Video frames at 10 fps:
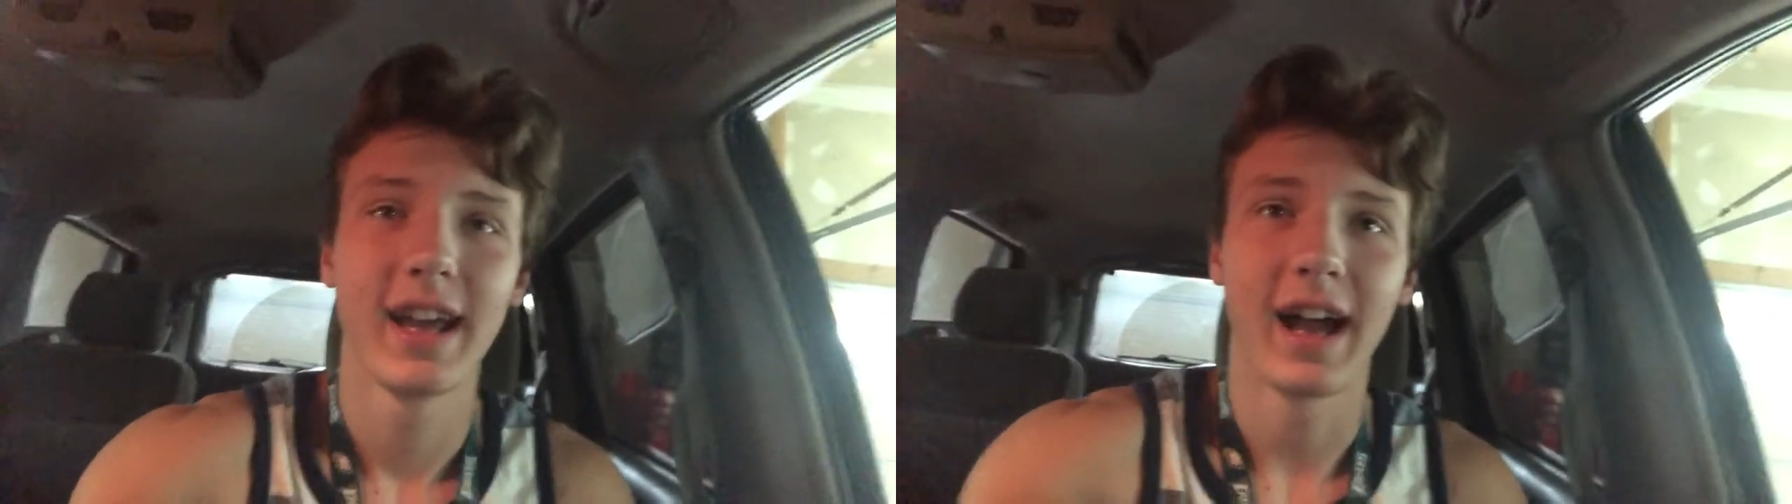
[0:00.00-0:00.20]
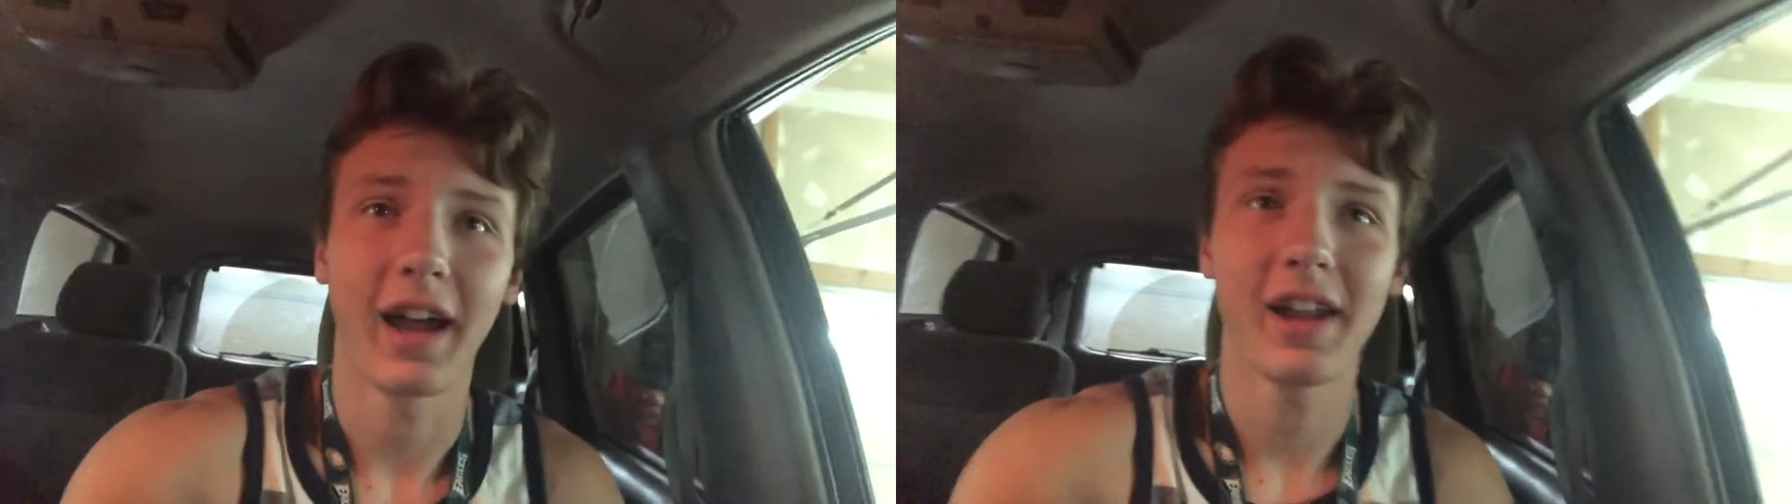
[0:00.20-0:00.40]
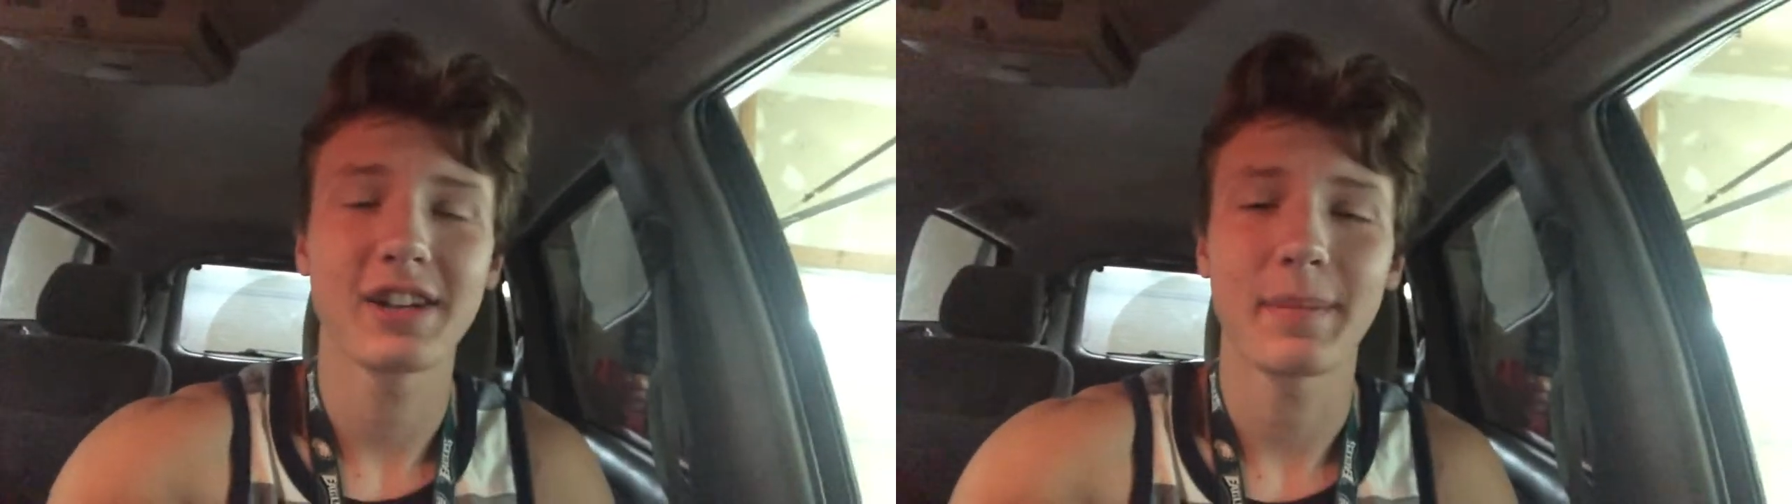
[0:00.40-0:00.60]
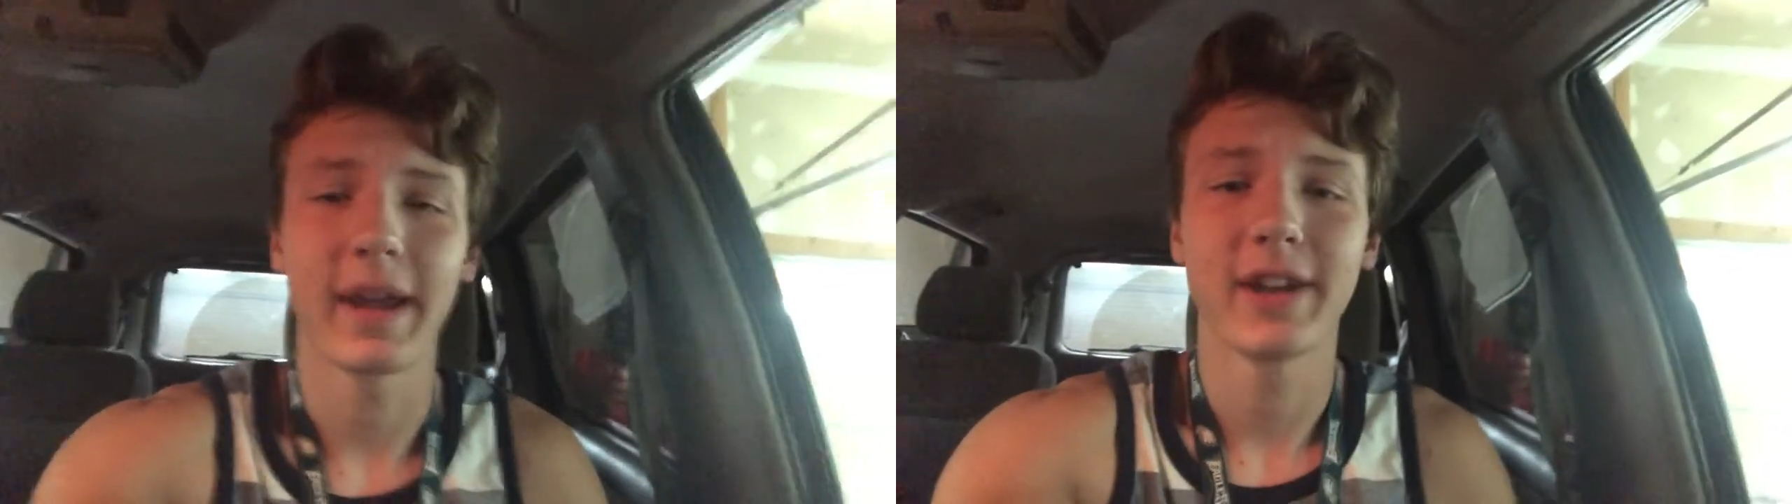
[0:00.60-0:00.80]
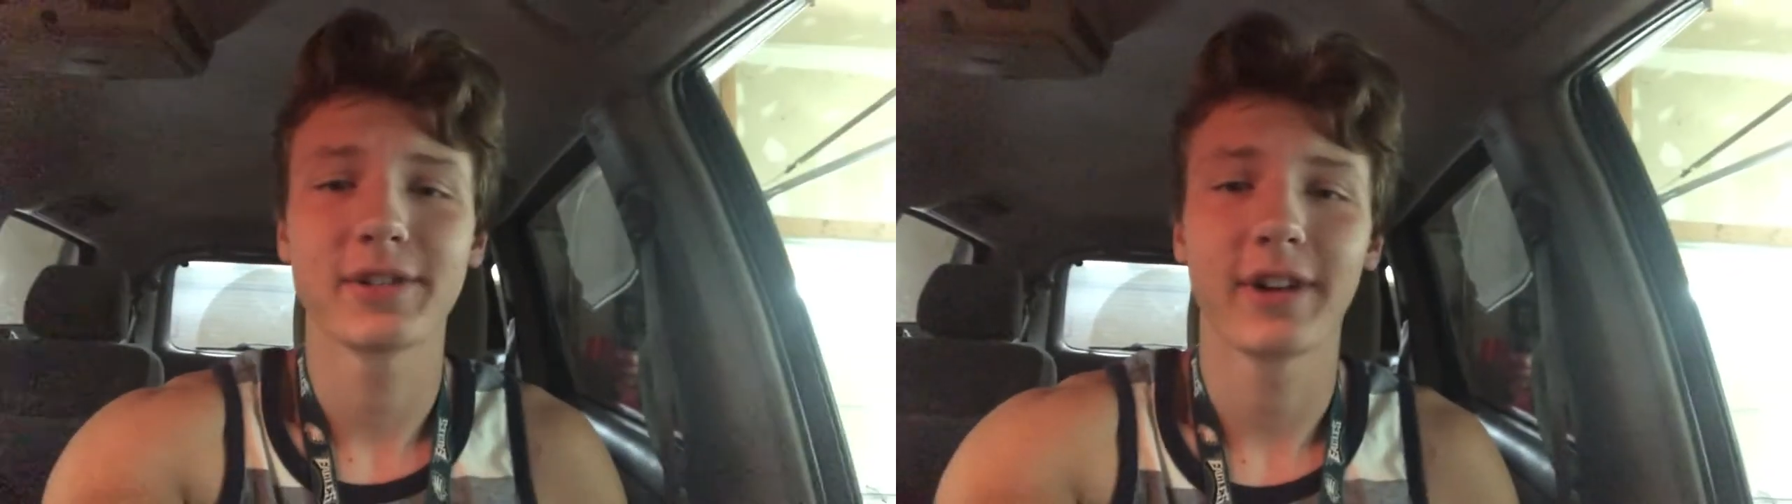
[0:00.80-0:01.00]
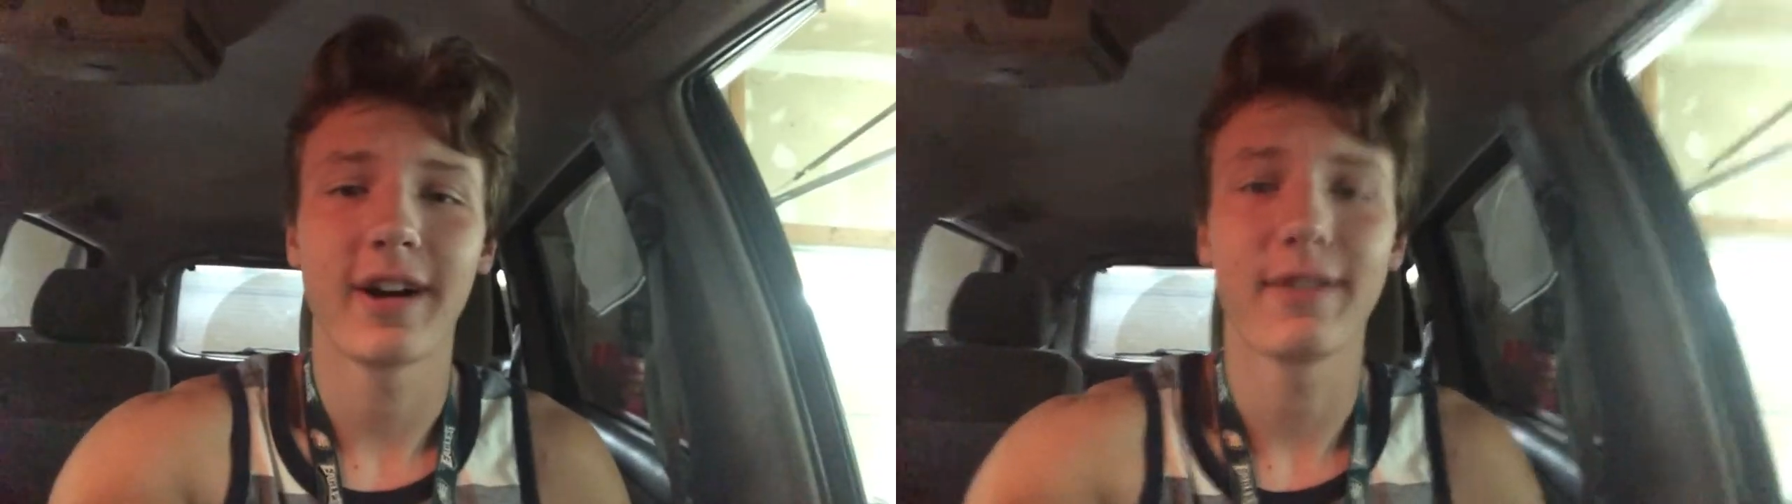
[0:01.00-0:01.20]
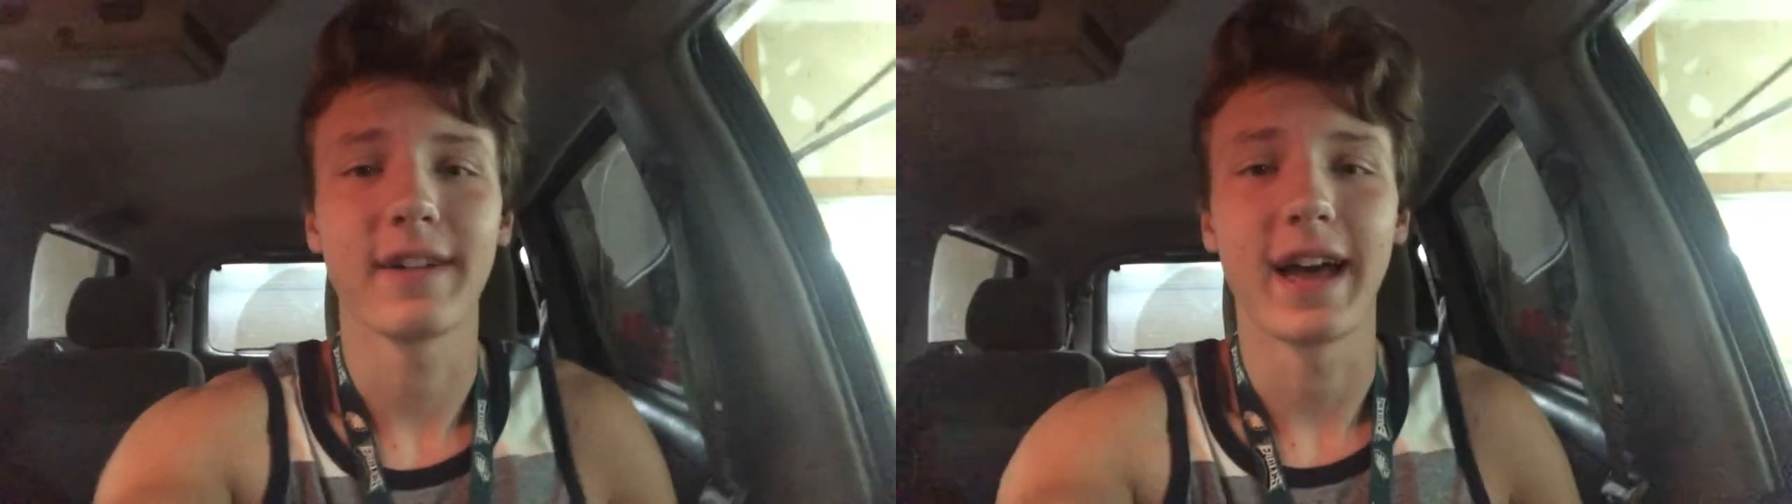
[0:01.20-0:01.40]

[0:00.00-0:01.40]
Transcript: I gotta drop Andrew off